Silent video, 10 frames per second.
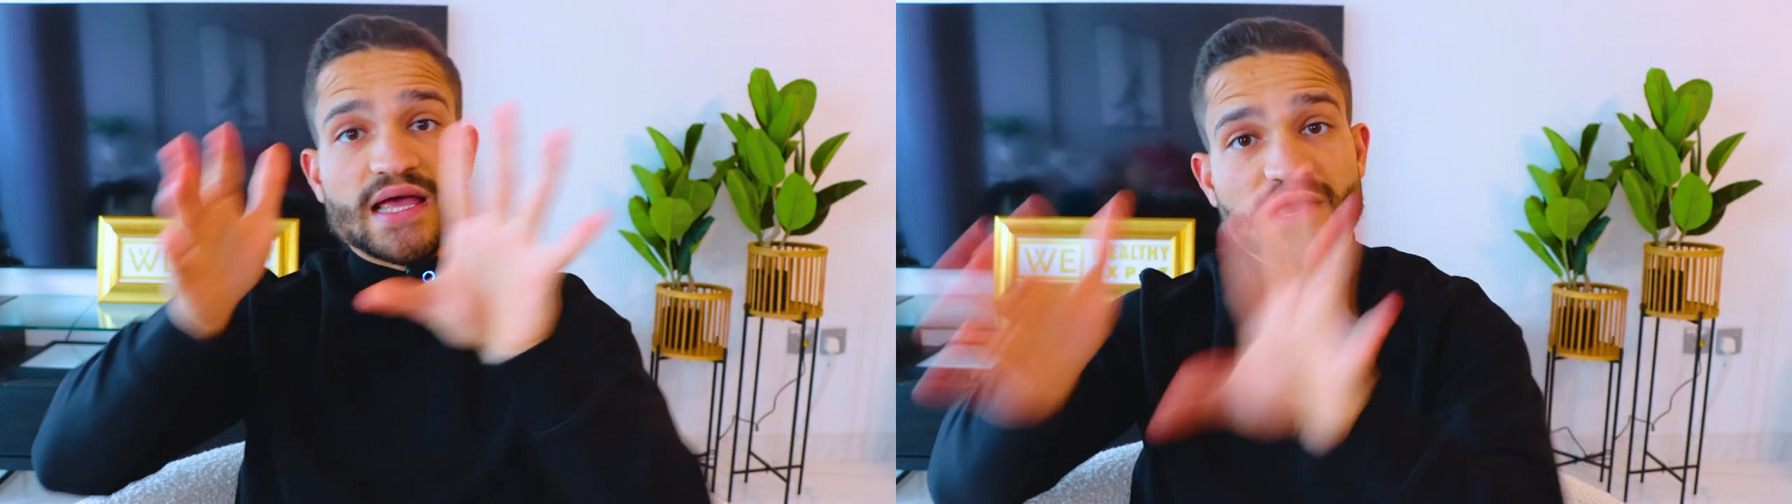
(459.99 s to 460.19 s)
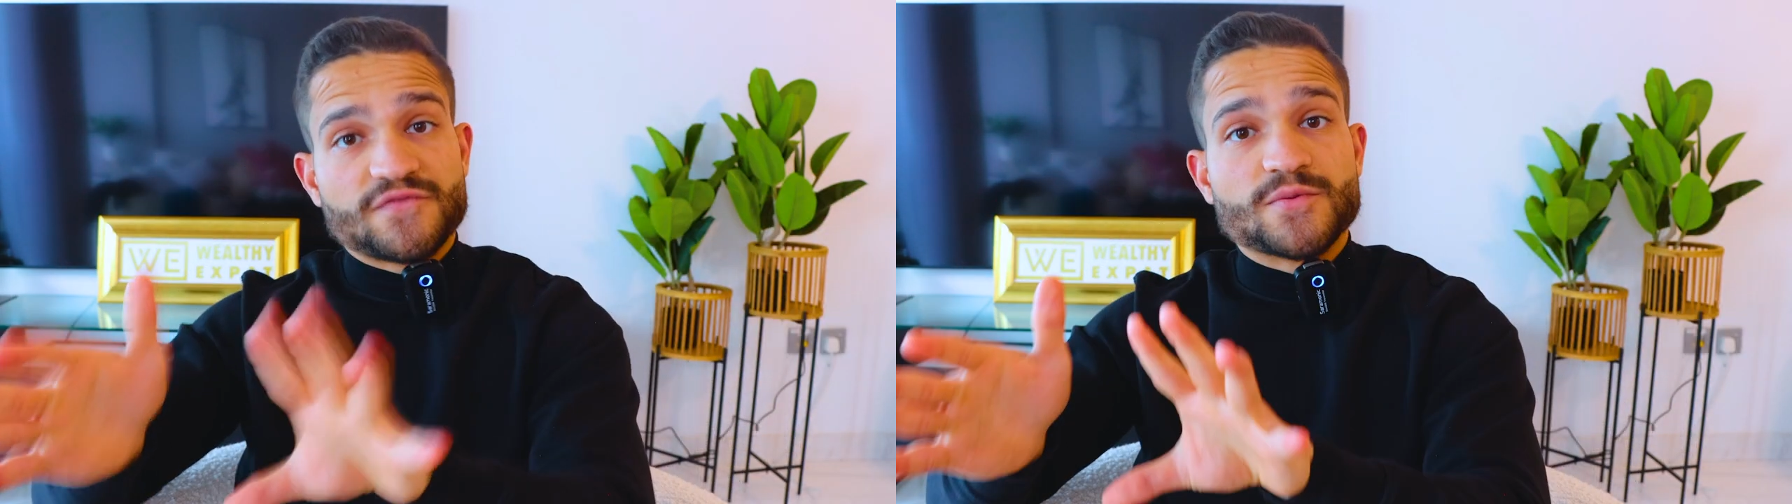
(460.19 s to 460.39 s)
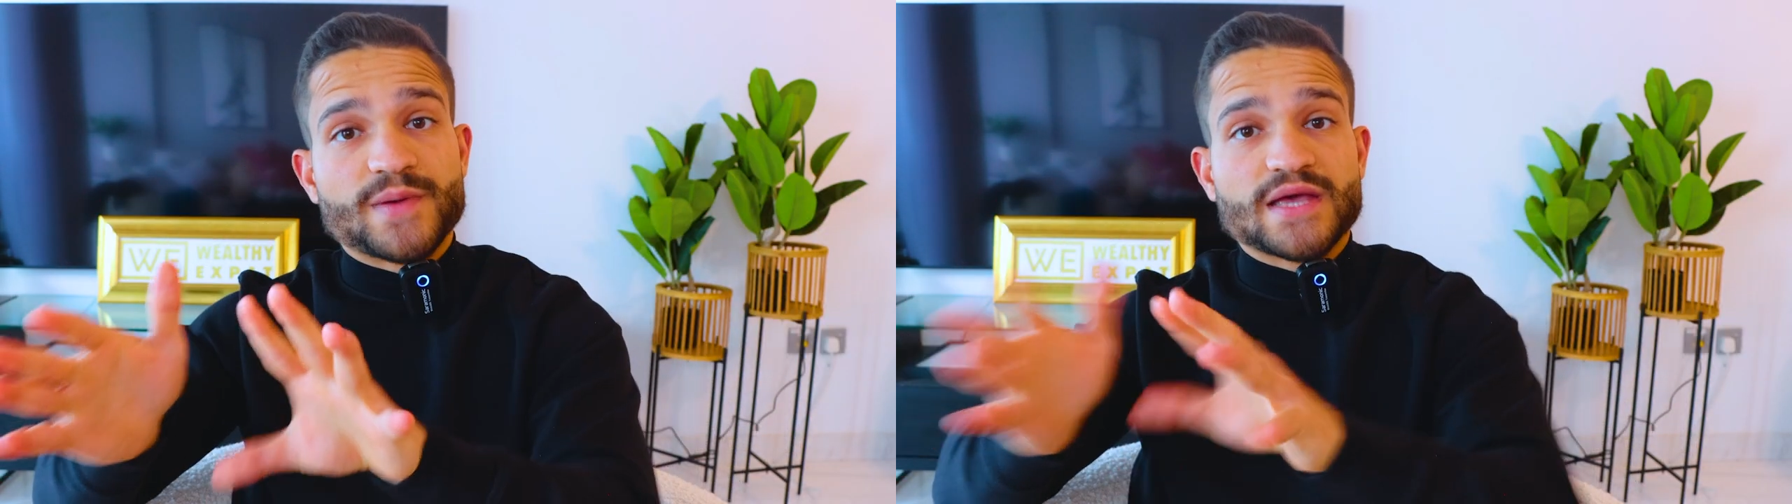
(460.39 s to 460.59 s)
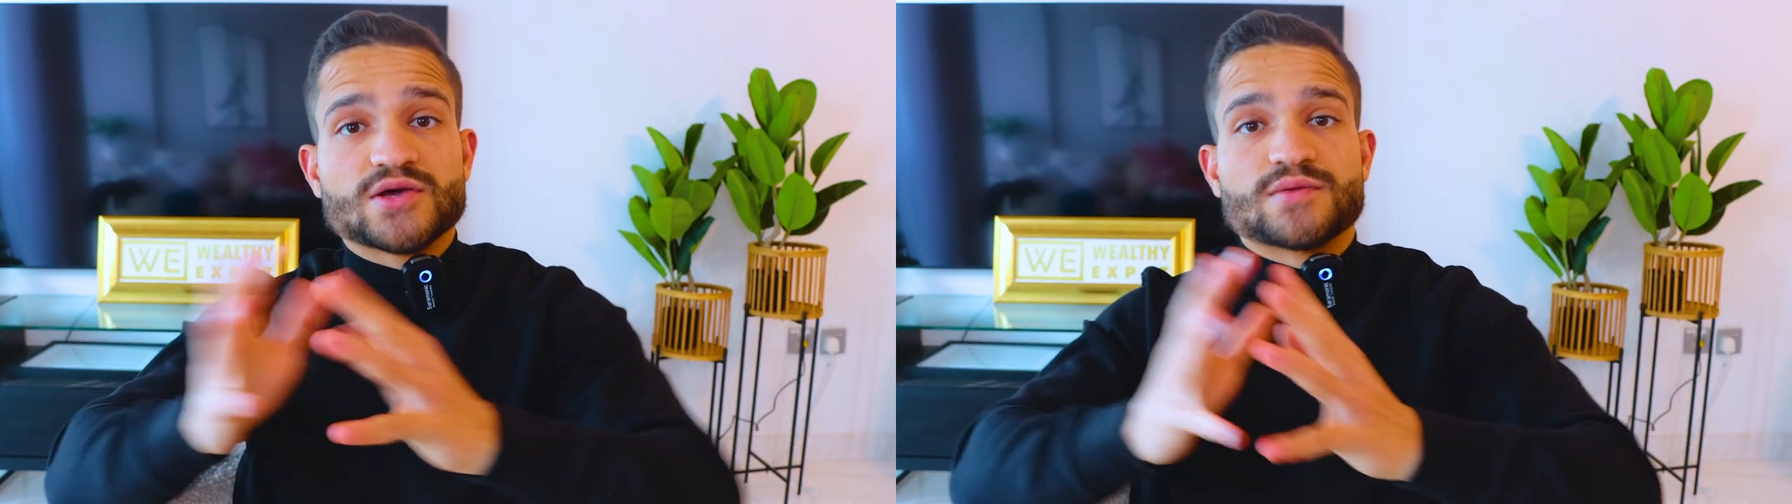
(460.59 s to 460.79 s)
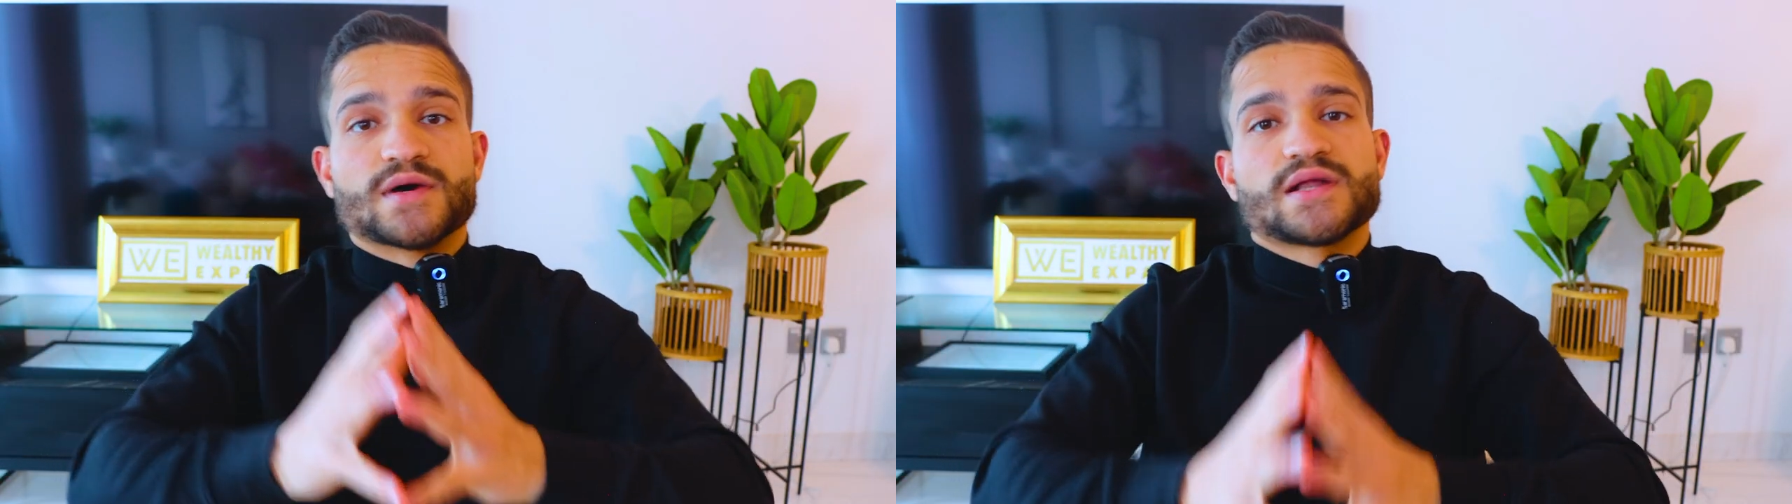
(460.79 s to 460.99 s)
if you pay
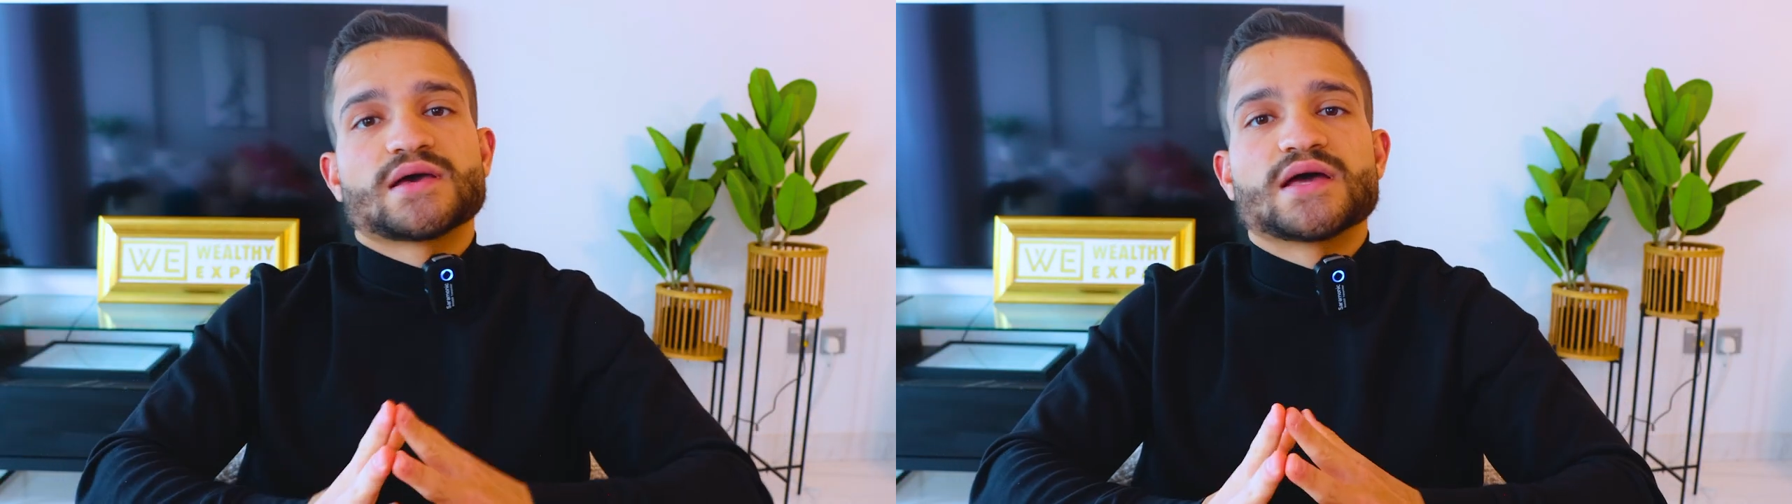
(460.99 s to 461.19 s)
good money,